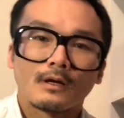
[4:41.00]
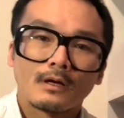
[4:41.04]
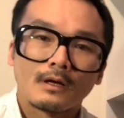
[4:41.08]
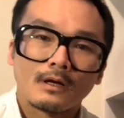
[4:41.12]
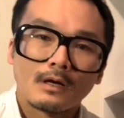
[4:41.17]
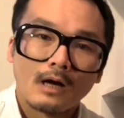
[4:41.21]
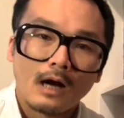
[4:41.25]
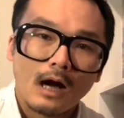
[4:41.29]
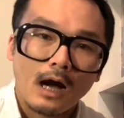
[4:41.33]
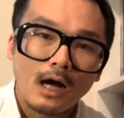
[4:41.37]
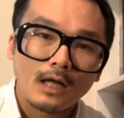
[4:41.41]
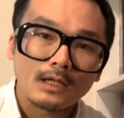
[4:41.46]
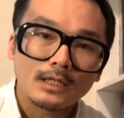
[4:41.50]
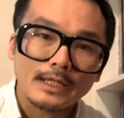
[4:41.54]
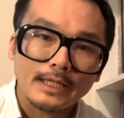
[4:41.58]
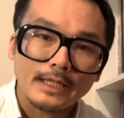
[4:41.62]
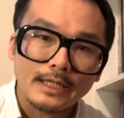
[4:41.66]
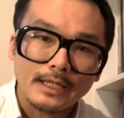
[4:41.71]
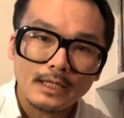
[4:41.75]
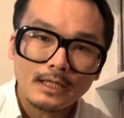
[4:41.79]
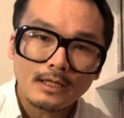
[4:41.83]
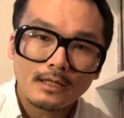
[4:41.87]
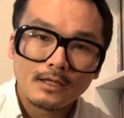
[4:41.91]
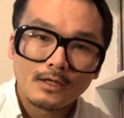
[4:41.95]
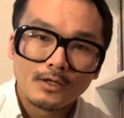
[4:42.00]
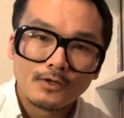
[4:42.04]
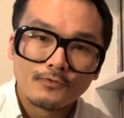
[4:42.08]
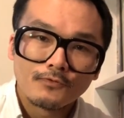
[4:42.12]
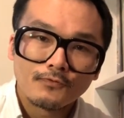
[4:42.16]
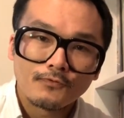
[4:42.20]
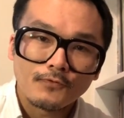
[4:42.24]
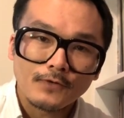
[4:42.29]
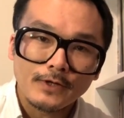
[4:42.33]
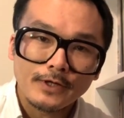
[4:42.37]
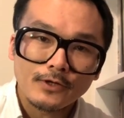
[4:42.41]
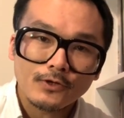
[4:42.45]
Ali,
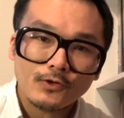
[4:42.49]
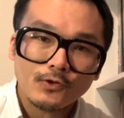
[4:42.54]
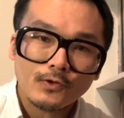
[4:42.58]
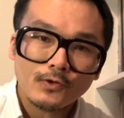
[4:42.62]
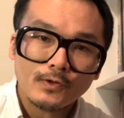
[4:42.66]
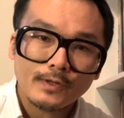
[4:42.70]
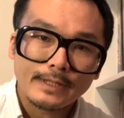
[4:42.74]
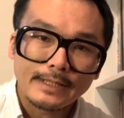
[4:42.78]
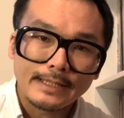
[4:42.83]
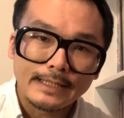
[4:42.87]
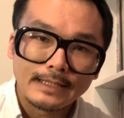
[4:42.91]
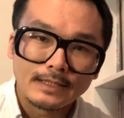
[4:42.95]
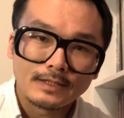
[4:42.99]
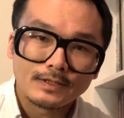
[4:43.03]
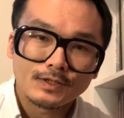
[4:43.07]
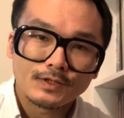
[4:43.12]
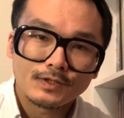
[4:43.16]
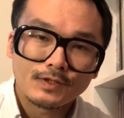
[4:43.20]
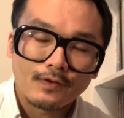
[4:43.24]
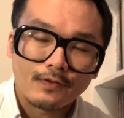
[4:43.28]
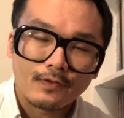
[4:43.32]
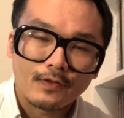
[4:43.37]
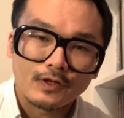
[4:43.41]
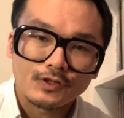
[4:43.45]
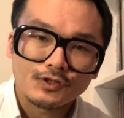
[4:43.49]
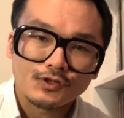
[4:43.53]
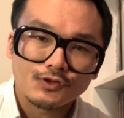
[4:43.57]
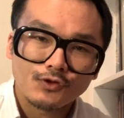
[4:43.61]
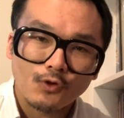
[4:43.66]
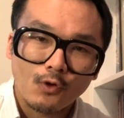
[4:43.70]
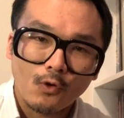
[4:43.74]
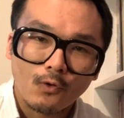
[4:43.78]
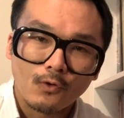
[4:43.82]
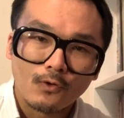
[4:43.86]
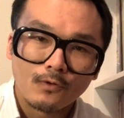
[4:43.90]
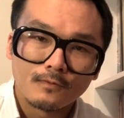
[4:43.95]
fear eats the
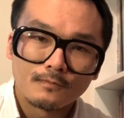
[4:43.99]
soul.